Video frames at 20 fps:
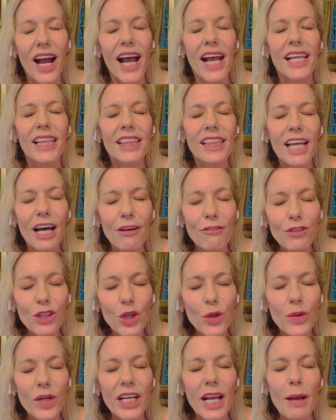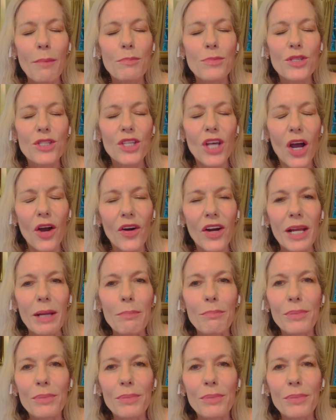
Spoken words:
I love you and I'm sorry.